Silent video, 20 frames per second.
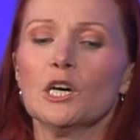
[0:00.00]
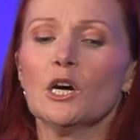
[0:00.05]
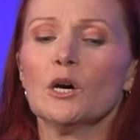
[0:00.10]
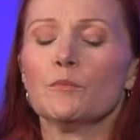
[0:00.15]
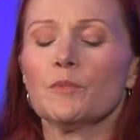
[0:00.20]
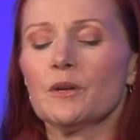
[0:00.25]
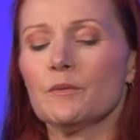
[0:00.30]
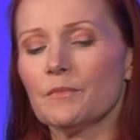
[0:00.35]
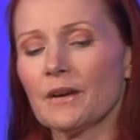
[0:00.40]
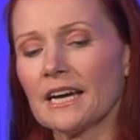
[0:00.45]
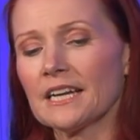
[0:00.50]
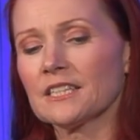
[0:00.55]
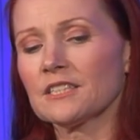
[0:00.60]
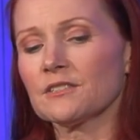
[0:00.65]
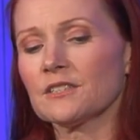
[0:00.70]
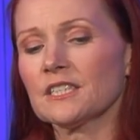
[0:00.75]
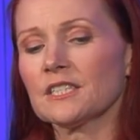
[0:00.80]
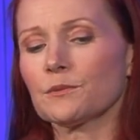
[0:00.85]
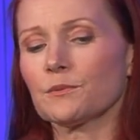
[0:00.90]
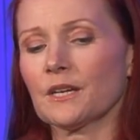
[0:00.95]
But in
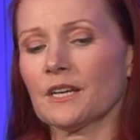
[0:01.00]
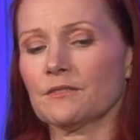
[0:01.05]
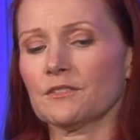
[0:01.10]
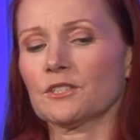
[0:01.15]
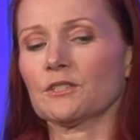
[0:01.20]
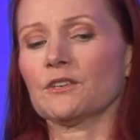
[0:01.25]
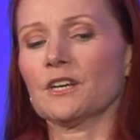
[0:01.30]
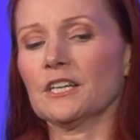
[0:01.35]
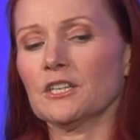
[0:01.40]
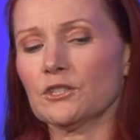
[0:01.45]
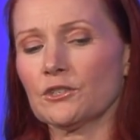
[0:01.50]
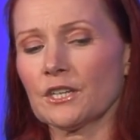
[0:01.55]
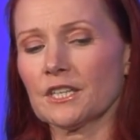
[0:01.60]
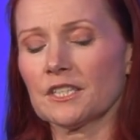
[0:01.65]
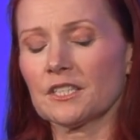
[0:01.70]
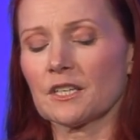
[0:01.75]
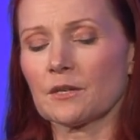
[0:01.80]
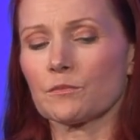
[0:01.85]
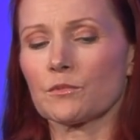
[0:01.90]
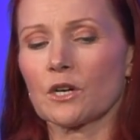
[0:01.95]
batteries, we have sort of
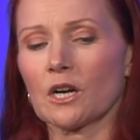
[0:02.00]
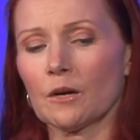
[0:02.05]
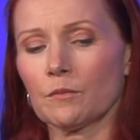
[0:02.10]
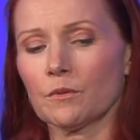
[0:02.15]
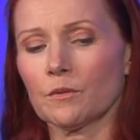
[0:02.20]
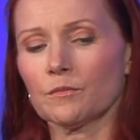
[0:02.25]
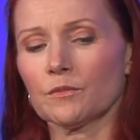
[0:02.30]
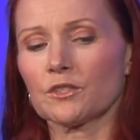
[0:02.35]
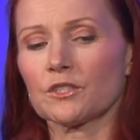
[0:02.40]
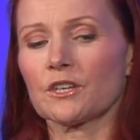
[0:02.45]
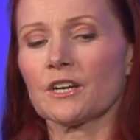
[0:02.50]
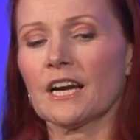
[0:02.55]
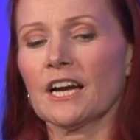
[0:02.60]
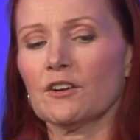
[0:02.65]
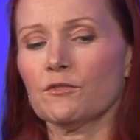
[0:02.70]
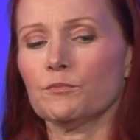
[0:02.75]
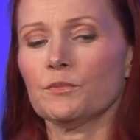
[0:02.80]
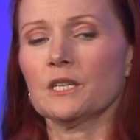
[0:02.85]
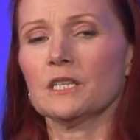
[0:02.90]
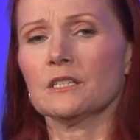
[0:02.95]
interesting problems. There
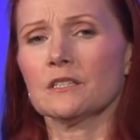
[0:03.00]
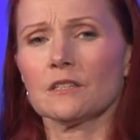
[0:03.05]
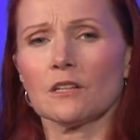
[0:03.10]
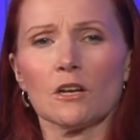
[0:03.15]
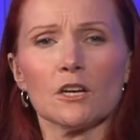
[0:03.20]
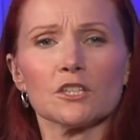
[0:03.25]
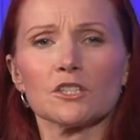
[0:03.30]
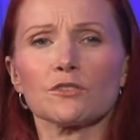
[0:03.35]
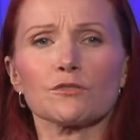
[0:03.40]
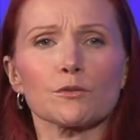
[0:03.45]
have been lots of